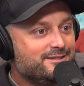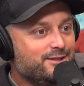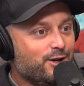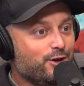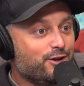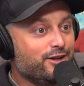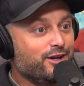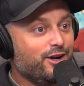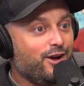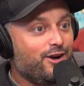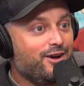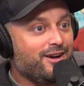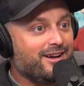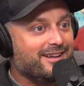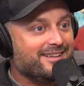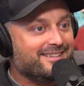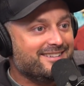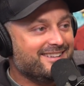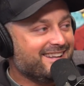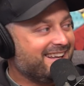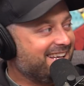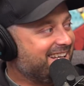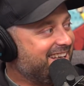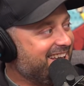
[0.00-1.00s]
Turn it
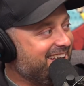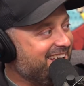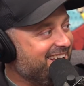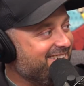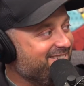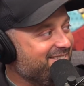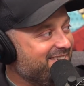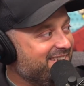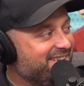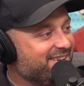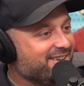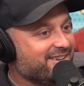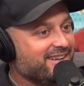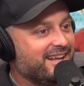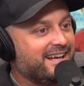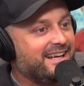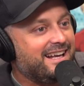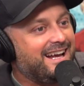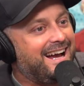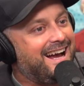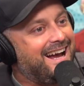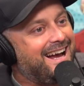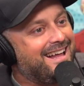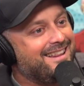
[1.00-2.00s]
on. Like, yeah, when they're like,
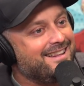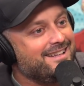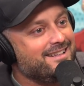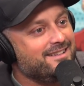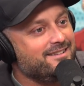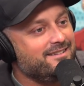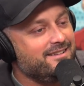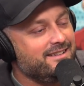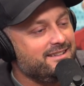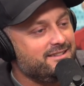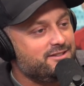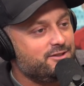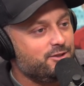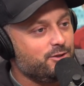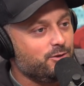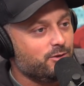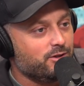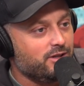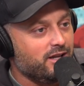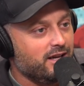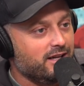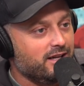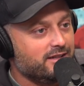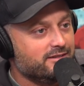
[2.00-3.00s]
these two
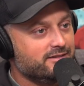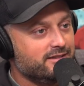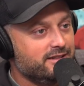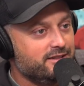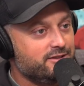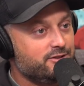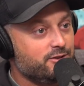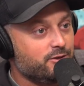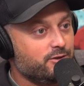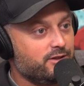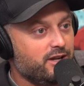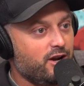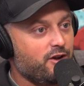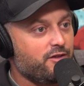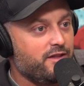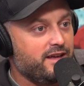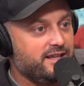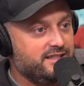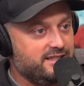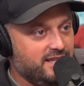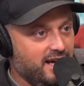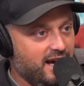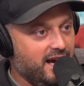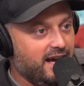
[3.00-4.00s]
are they
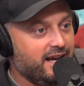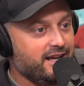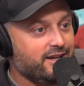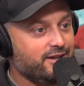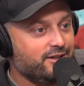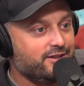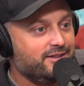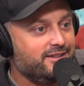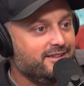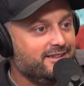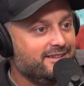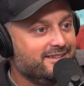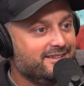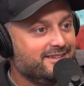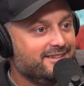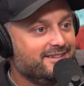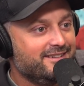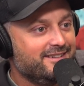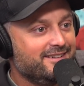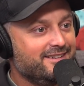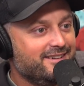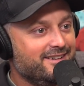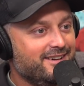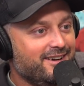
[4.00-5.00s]
tired?
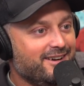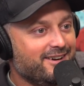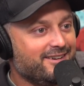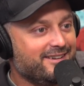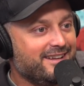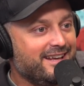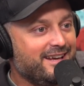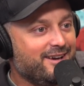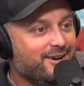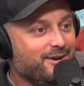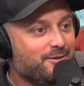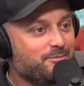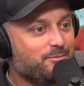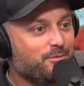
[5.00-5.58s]
Are they on